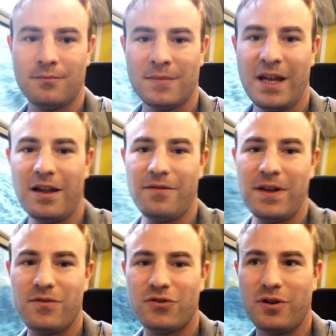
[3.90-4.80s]
Hello,
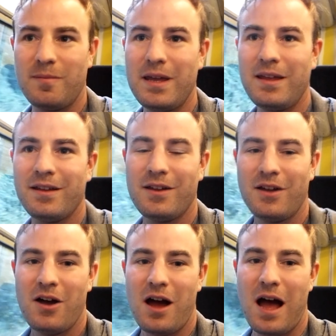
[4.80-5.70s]
thank you for joining me.
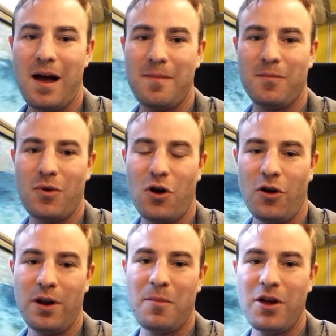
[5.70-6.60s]
I'm
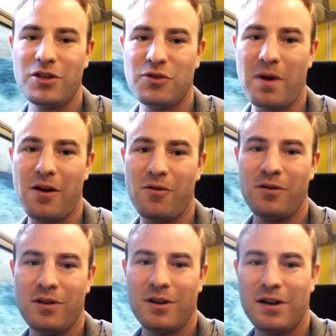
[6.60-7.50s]
on a Merseyrail
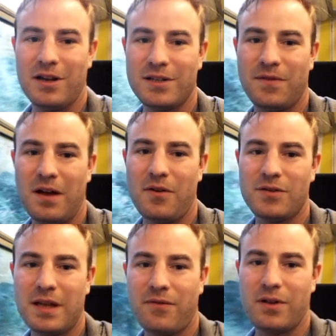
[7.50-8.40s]
class
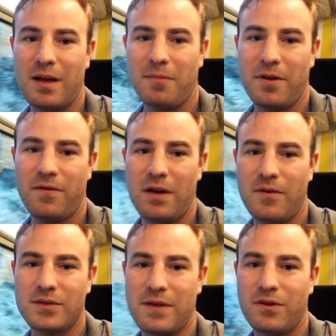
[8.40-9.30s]
507, number
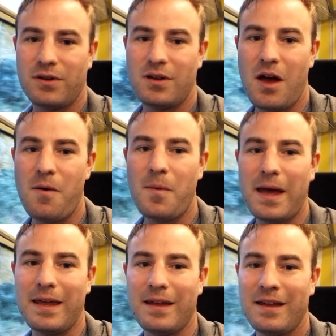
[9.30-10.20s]
507008,
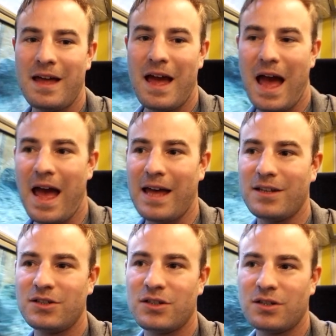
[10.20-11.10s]

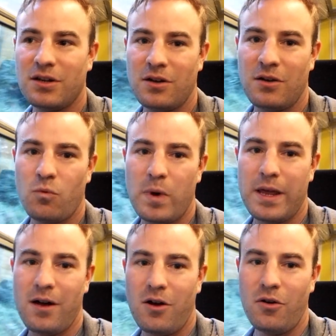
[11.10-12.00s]
and we
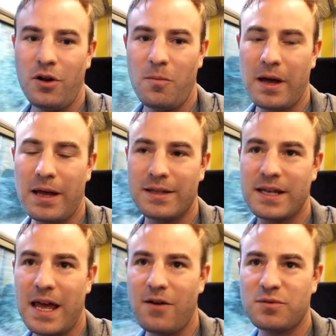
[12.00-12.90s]
are on our way
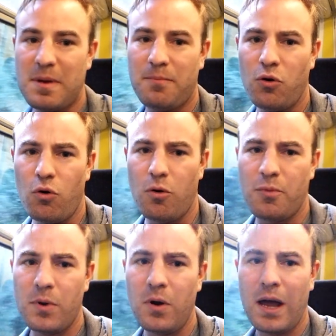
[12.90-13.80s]
to Ellesmere Port, but
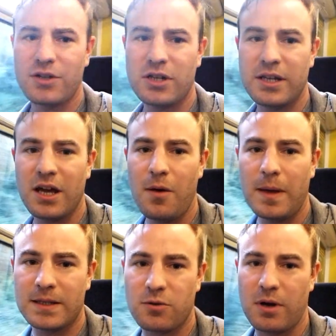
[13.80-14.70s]
we're not actually
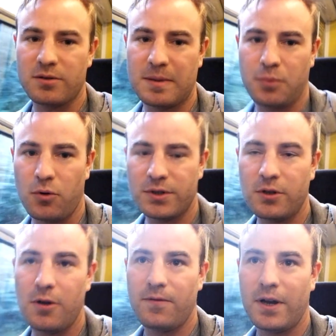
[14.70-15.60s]
going to Ellesmere Port, it's
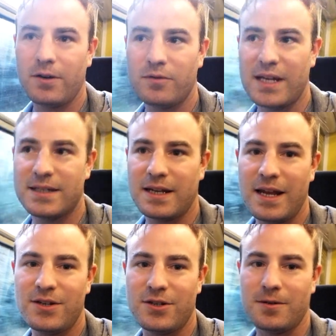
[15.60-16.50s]
not a final
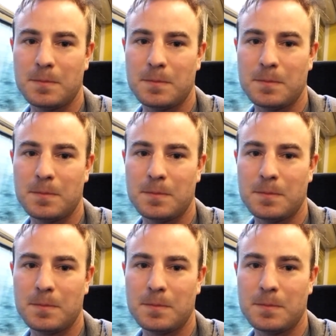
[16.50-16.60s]
destination.